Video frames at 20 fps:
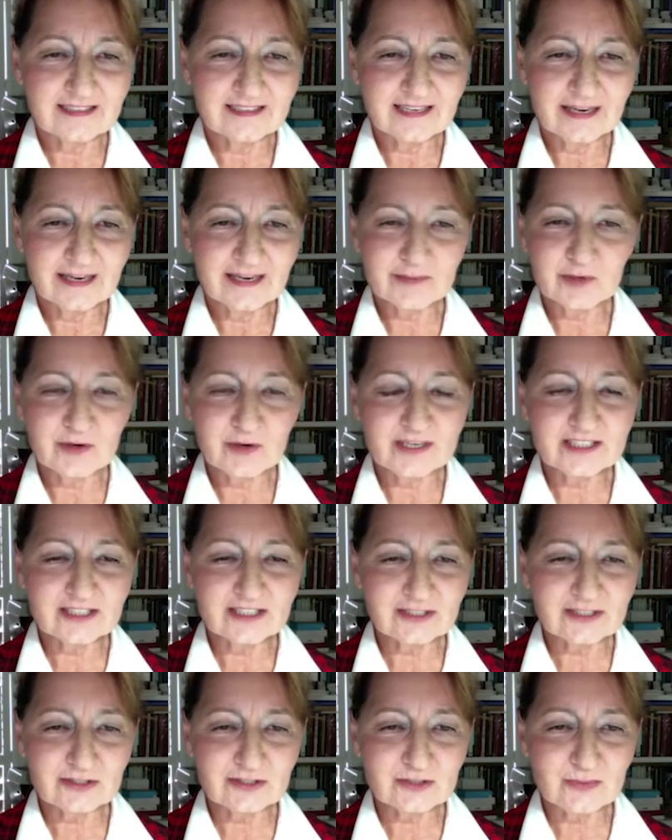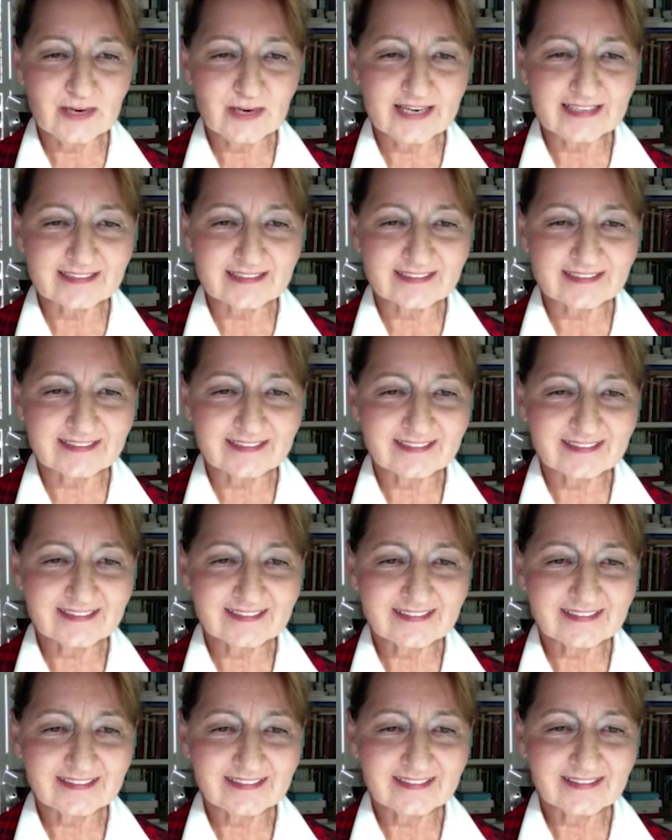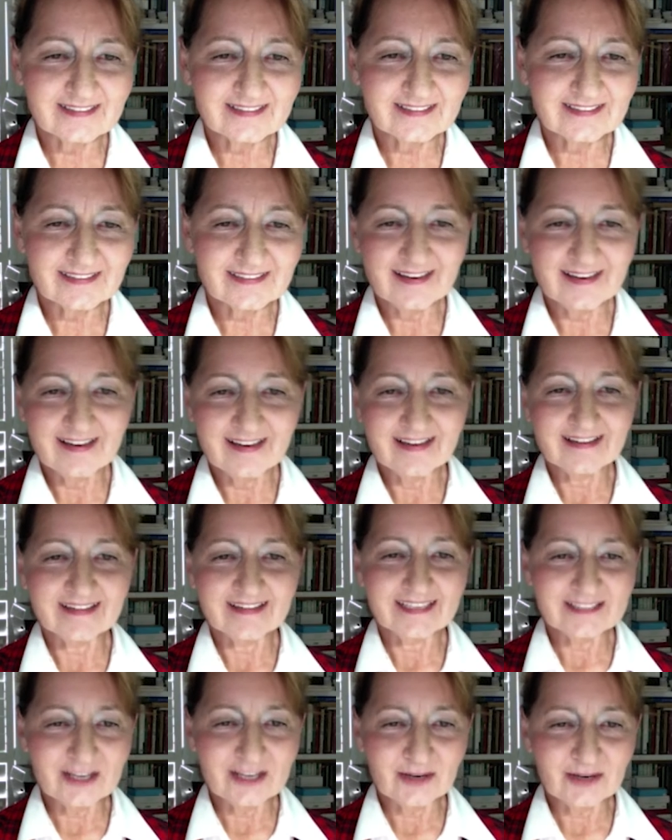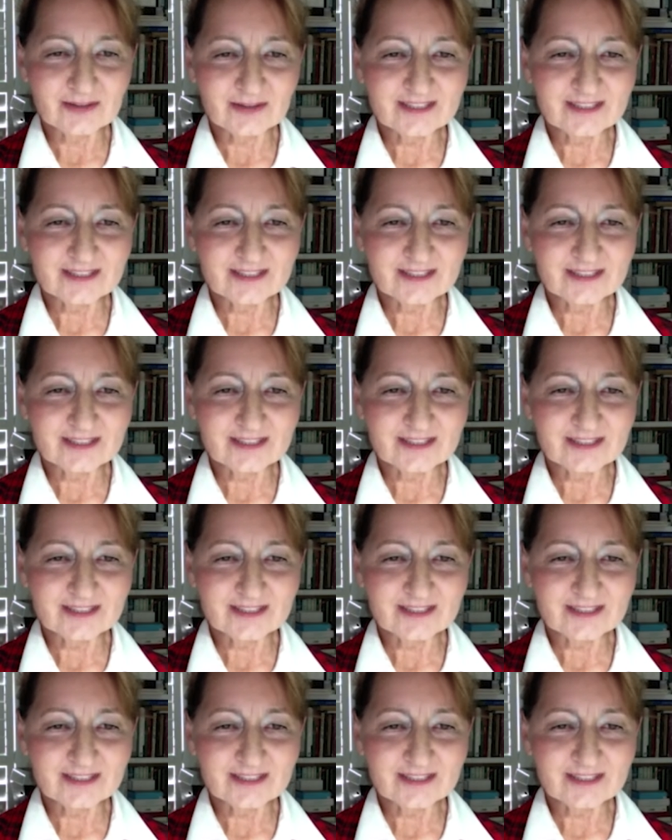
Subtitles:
I'm going to lose weight. They don't.